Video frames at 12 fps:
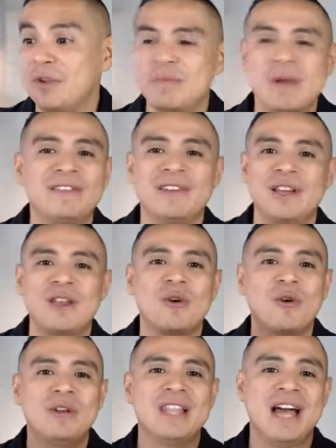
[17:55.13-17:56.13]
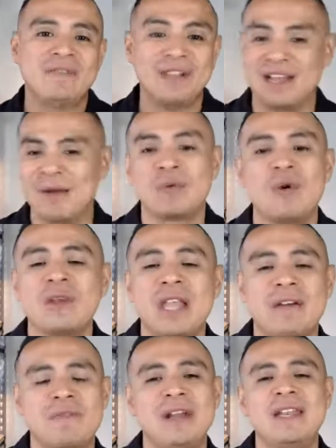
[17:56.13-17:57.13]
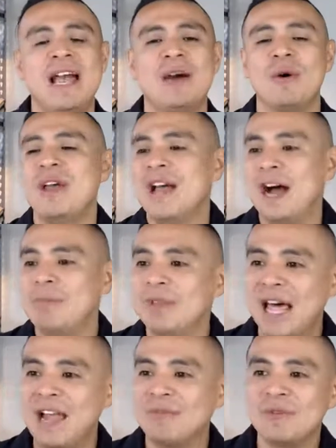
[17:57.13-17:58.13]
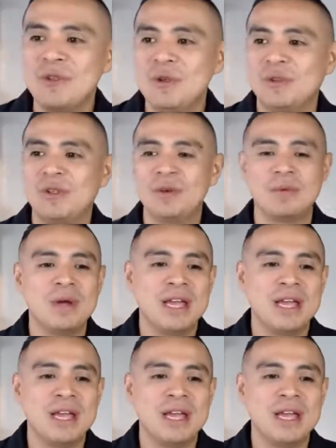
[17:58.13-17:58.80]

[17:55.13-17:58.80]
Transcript: You're basically going live like I'm going live right now. I'm live on YouTube.